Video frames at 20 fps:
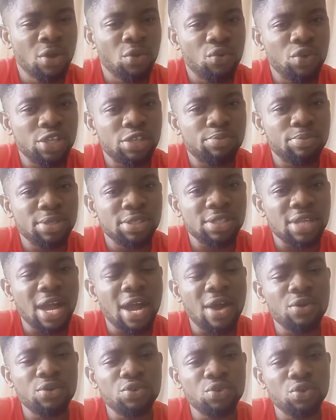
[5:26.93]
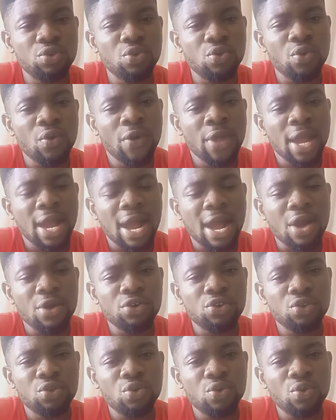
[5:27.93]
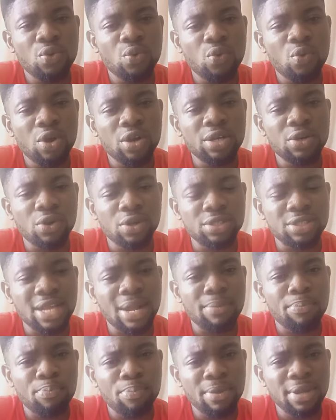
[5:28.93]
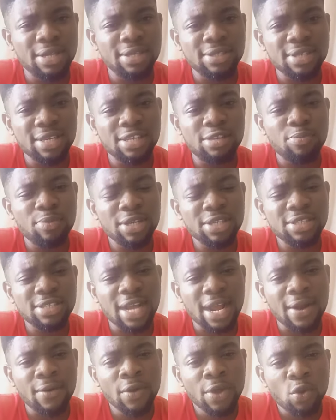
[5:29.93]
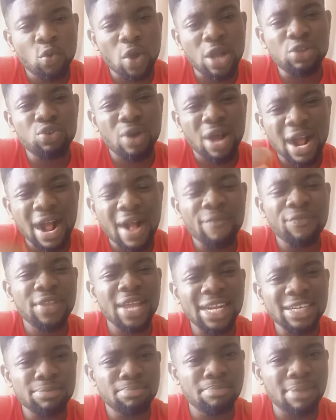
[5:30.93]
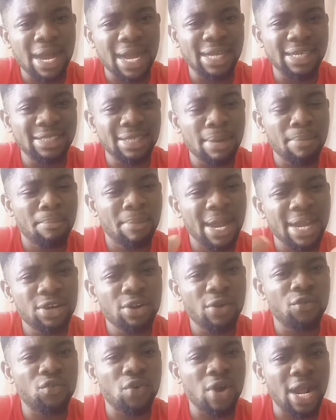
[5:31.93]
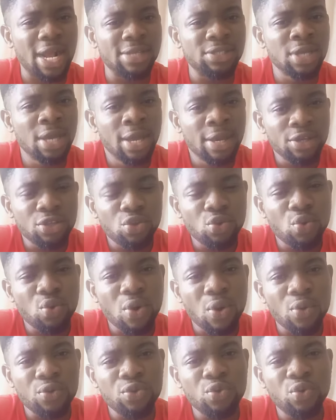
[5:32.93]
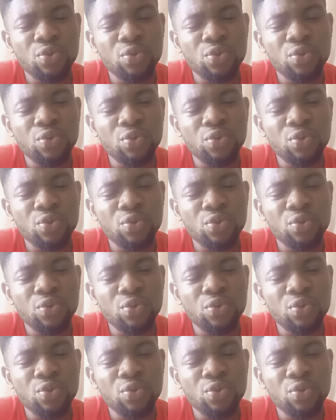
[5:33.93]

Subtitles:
Which means, what does that mean? It means that when you have that mind, the mind of Christ, you